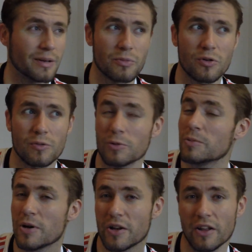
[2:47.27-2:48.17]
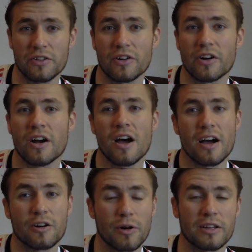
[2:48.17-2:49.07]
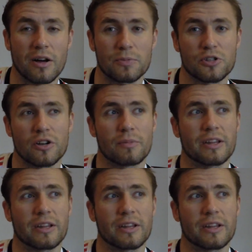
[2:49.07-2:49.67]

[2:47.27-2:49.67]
de Boer would be another great option.